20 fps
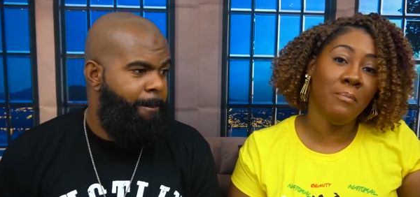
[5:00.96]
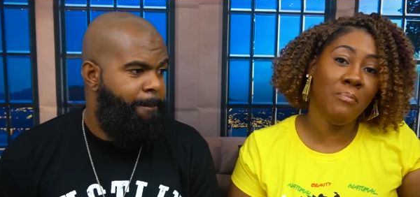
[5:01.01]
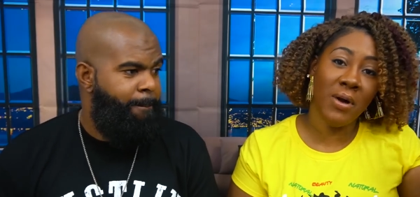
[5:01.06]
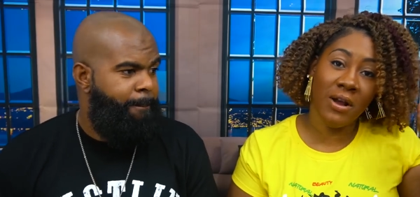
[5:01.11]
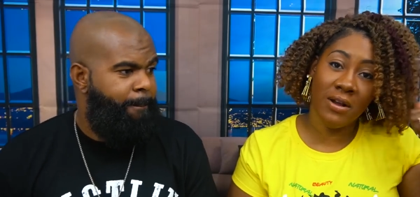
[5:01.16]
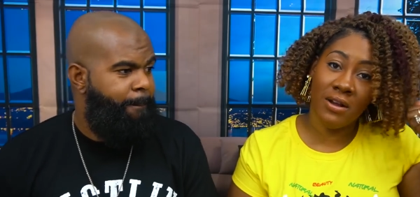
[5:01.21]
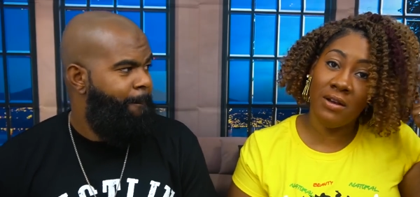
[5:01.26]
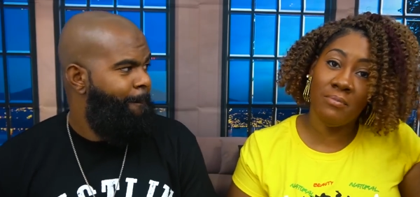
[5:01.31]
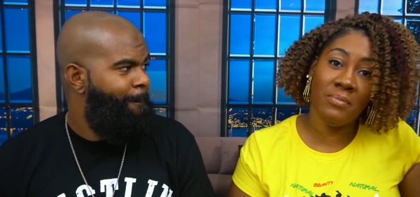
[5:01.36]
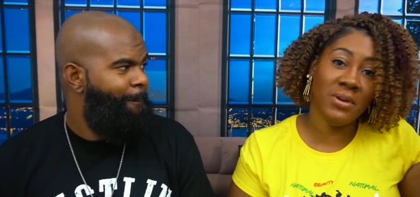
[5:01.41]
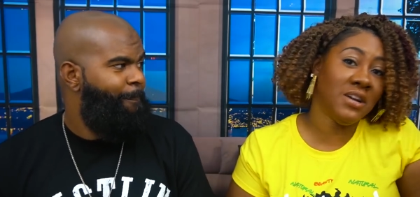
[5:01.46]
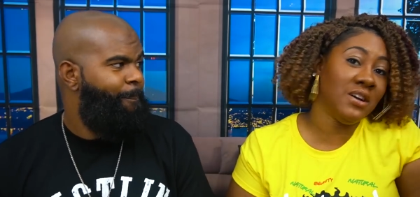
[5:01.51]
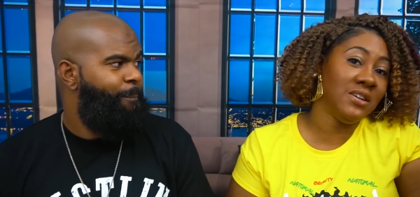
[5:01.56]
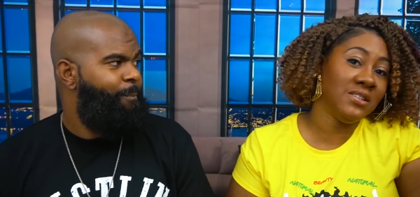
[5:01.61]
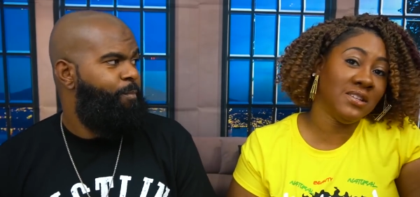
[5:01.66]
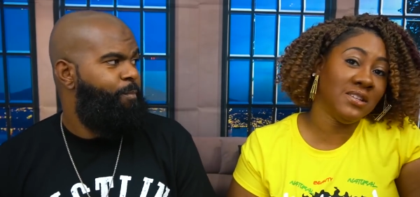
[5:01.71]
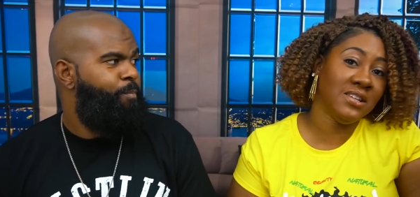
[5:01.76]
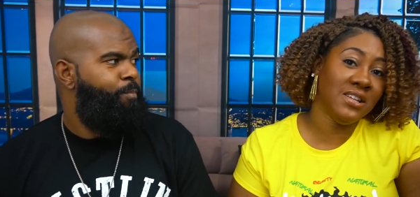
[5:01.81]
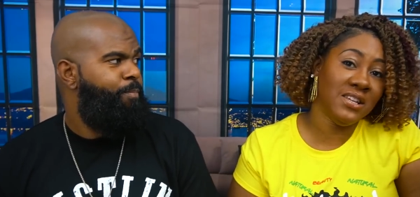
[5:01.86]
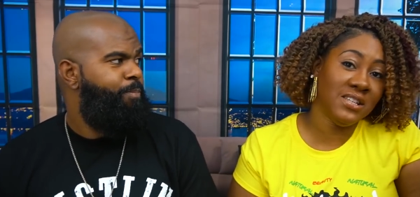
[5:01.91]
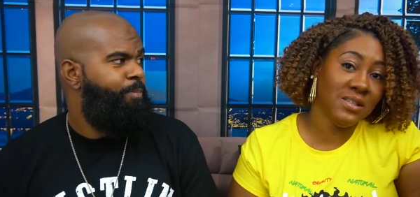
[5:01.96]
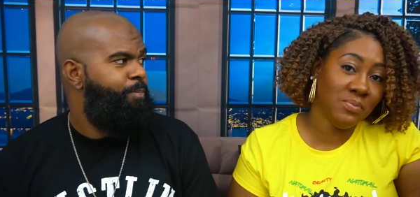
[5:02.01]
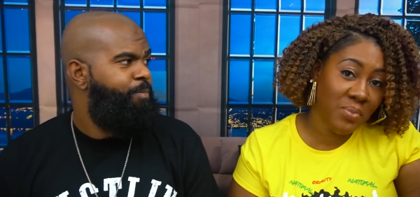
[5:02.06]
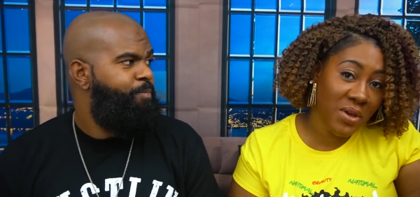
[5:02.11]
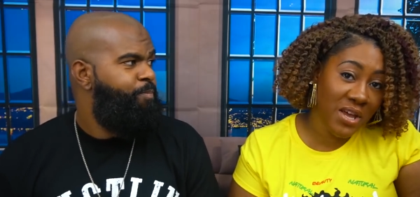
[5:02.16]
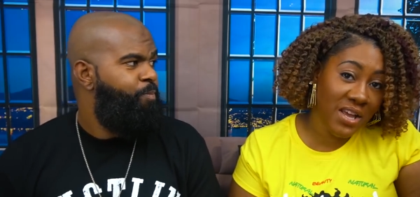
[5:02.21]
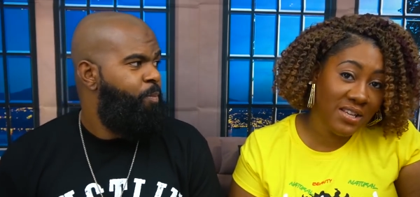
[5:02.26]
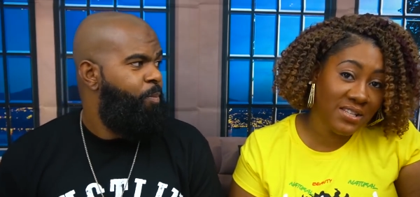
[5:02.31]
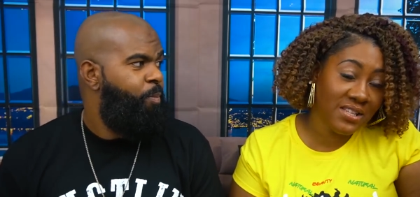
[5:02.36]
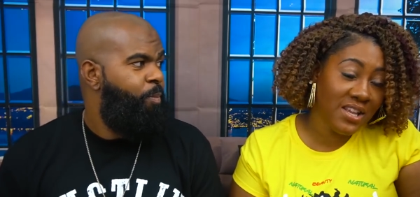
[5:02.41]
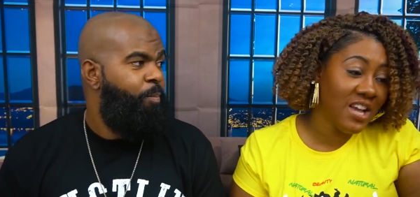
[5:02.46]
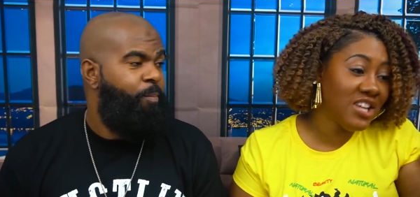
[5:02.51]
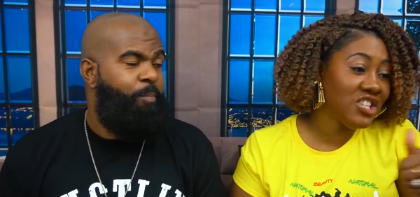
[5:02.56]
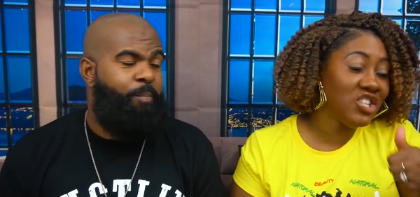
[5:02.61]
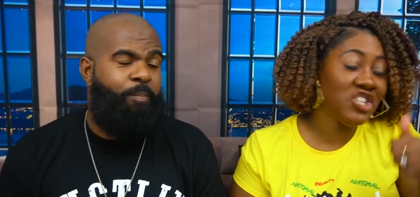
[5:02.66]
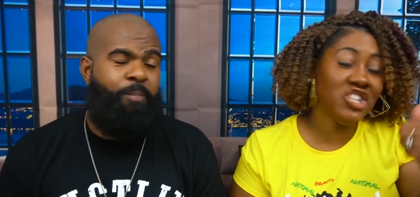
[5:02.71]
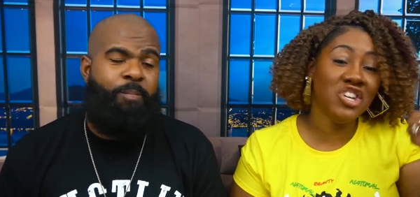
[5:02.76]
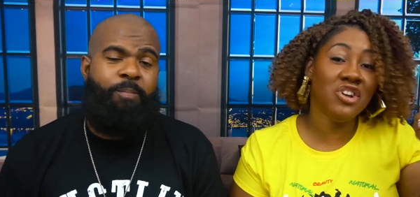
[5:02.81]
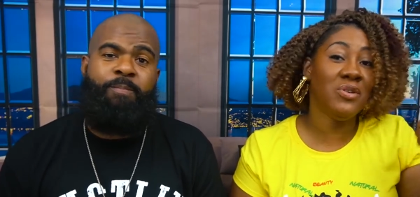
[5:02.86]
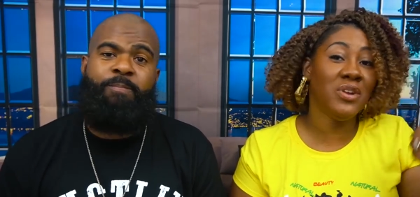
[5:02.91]
Speaker 1: but because of these pics,
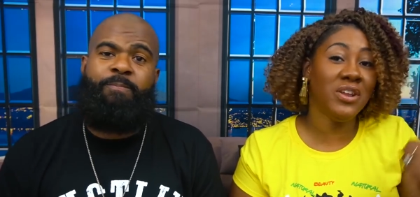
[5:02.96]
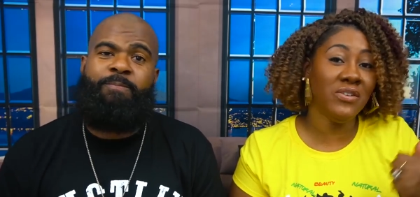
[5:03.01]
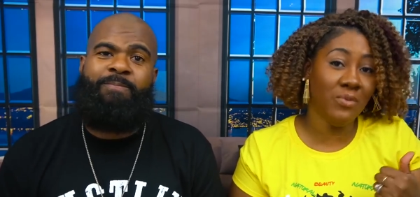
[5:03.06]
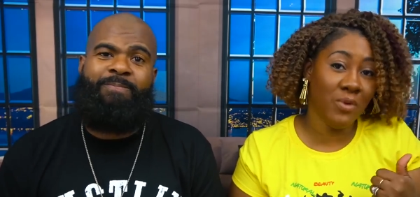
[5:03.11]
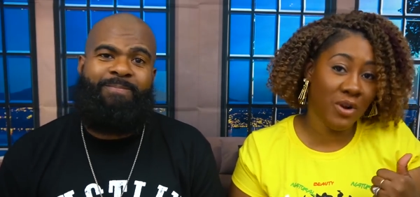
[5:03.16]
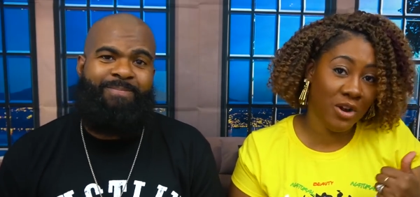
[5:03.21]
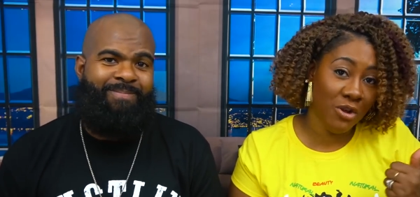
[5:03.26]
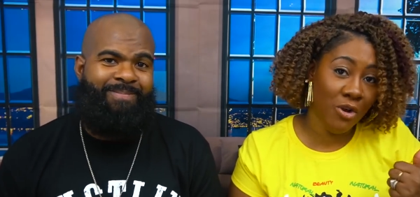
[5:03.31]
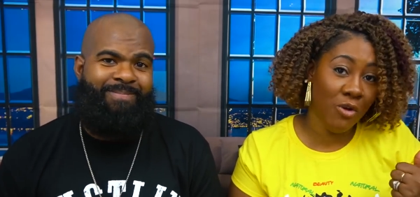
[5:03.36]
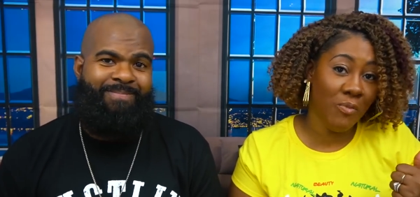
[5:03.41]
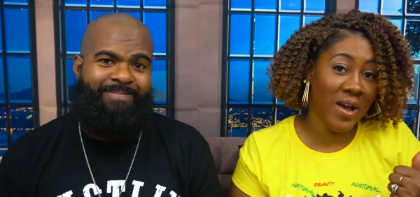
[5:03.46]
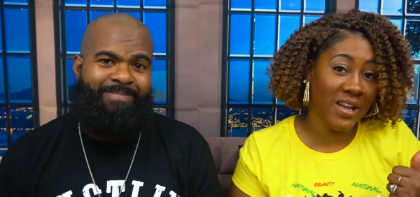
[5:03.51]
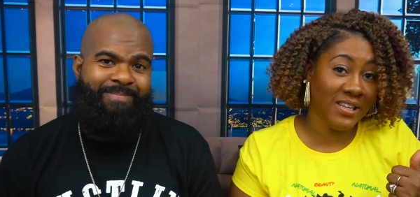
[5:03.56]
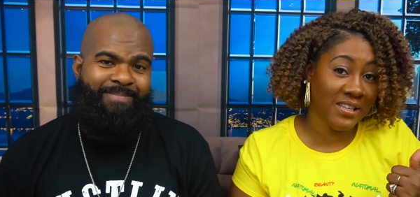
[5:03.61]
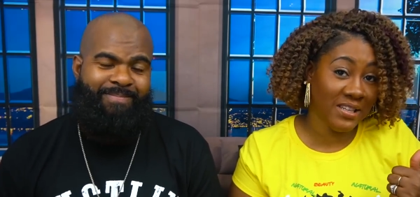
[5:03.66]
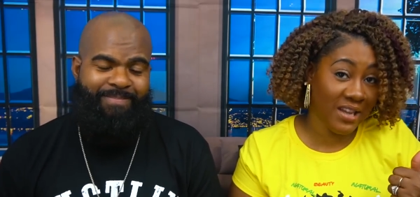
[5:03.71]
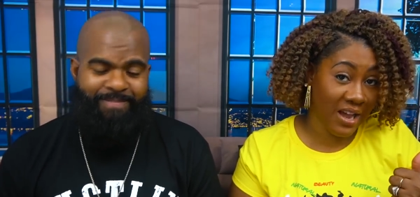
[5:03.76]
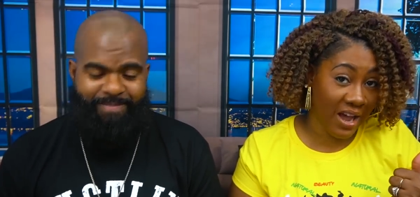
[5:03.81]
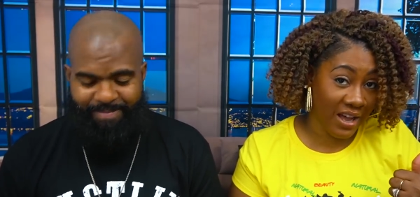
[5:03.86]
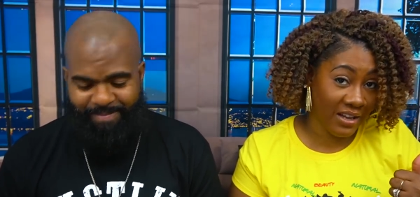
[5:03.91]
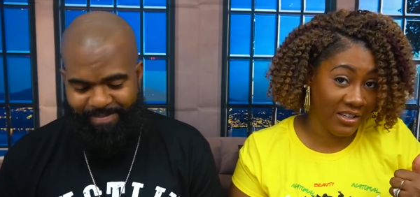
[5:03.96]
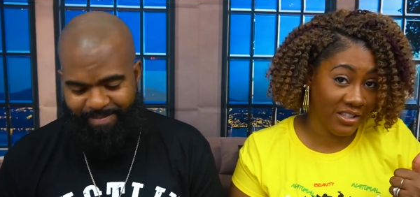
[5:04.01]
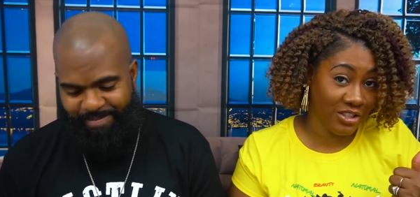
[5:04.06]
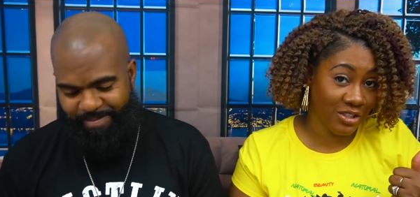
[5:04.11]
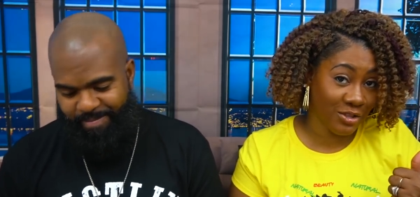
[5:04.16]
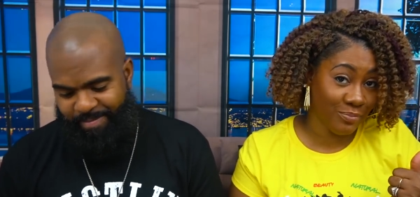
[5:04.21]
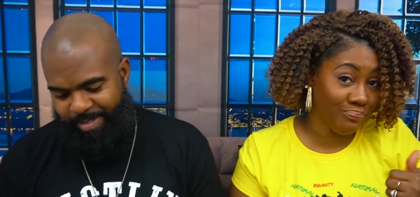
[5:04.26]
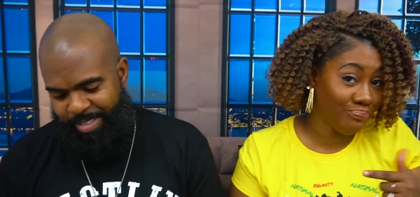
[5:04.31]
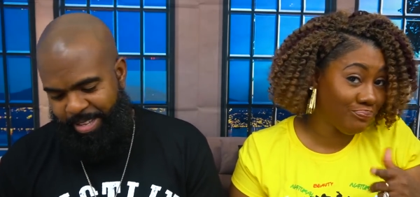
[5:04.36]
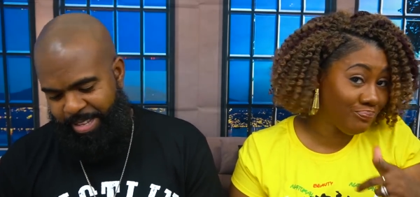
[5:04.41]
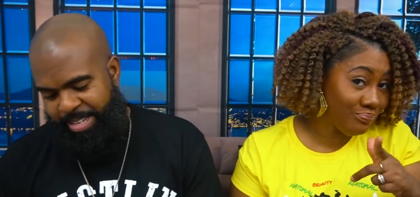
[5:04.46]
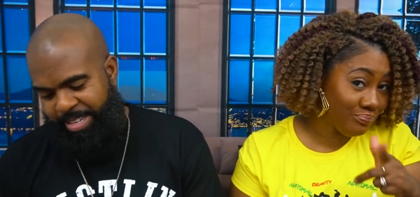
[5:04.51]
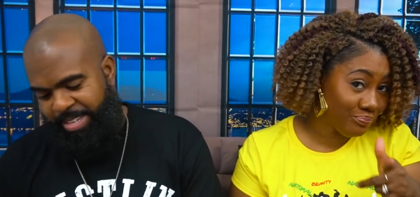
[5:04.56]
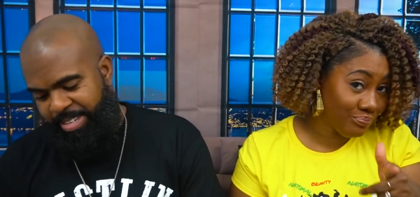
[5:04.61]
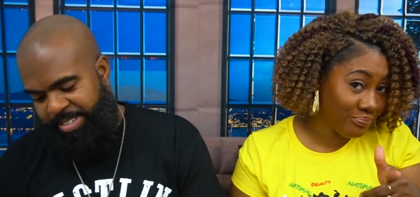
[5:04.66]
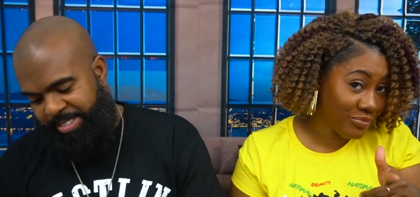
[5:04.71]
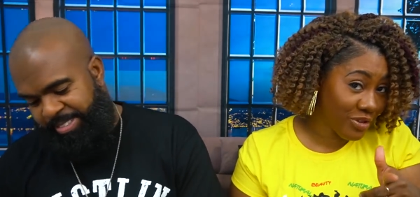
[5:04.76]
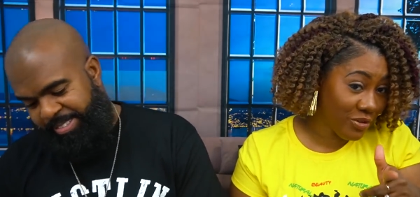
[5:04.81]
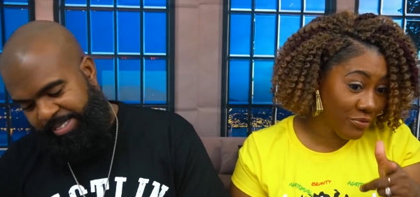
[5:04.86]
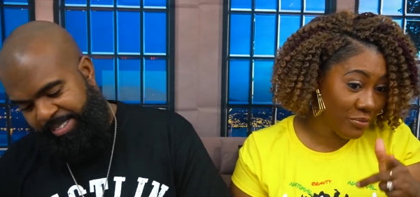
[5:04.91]
she don't even want to go back to college. Huh?
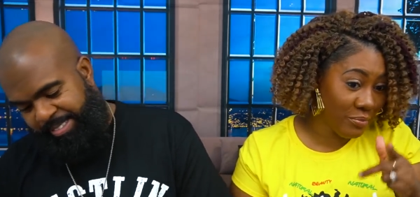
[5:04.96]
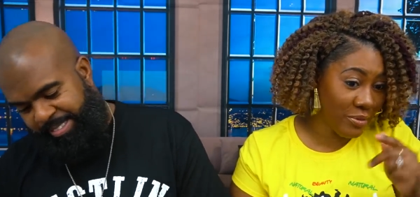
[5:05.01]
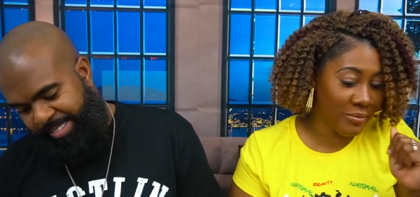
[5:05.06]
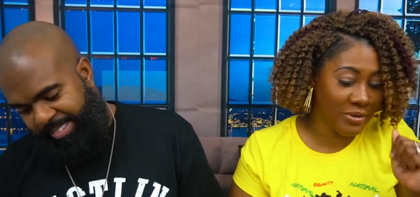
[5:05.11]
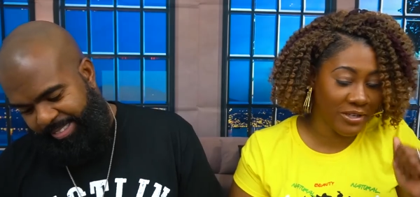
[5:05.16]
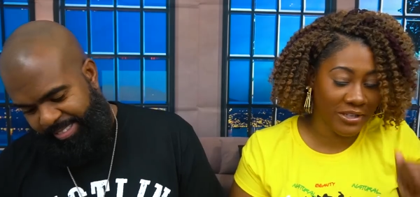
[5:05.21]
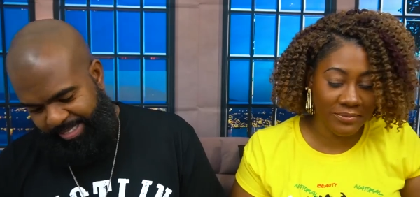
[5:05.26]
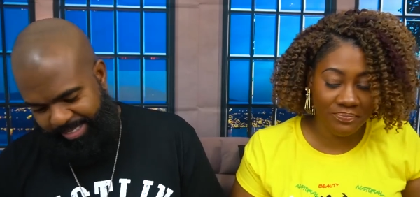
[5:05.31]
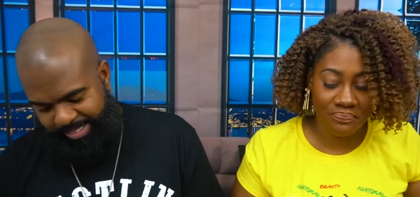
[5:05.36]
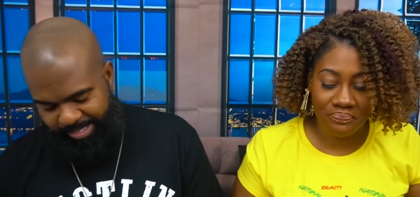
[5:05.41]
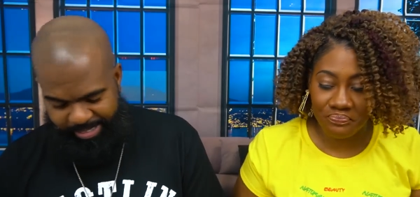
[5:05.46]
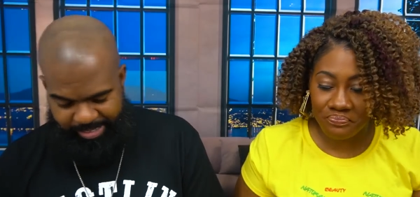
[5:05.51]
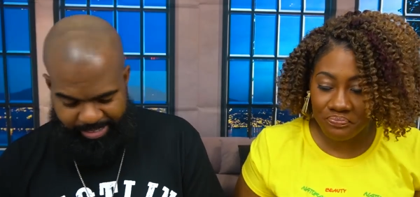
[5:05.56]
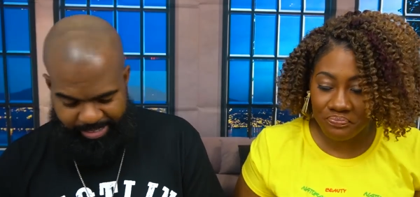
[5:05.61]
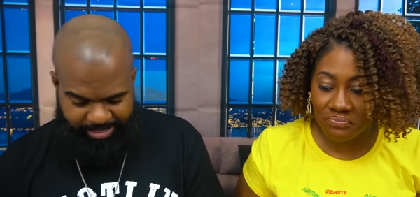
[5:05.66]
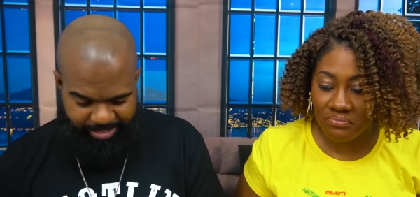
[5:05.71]
Remember that.